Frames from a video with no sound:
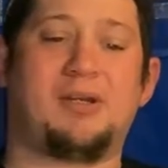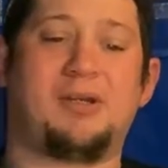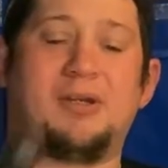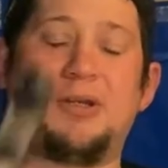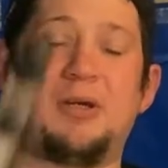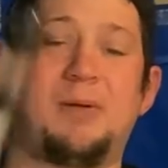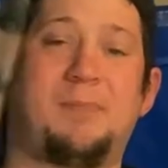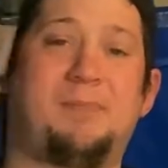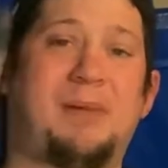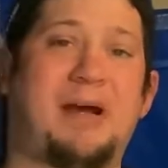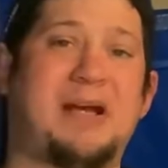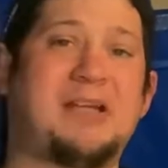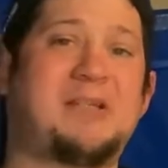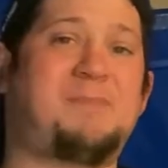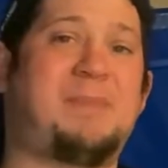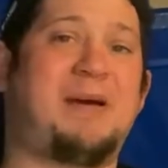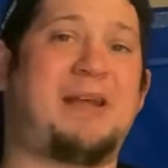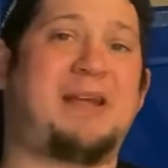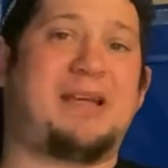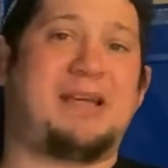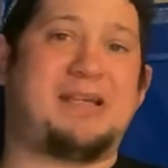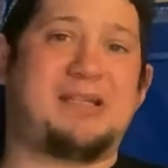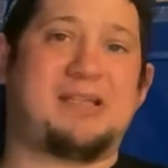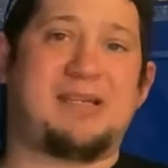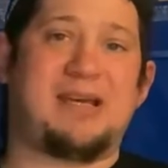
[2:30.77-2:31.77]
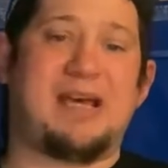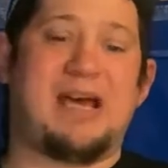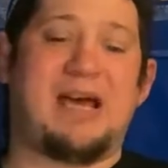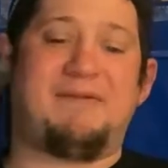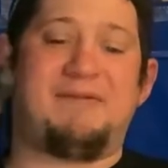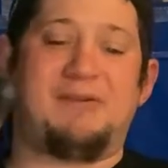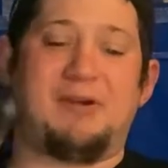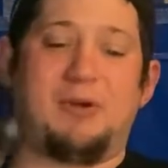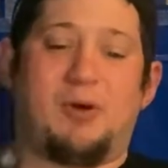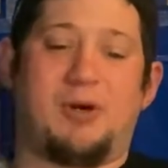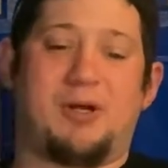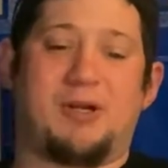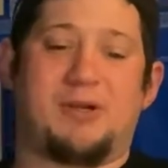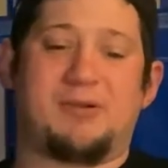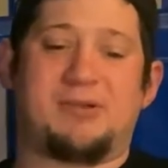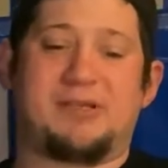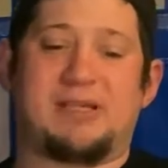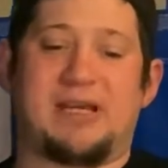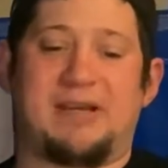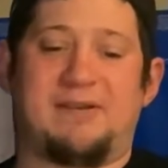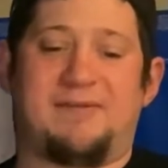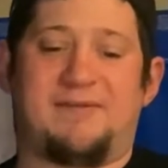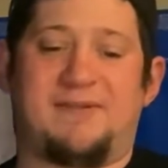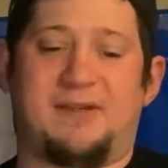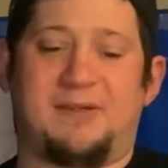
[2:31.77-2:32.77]
your best bet is to have an auto
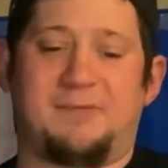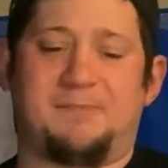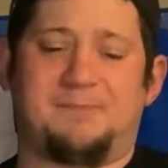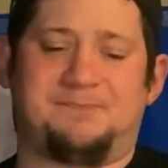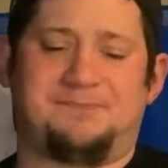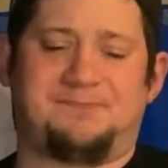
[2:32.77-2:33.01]
siphon.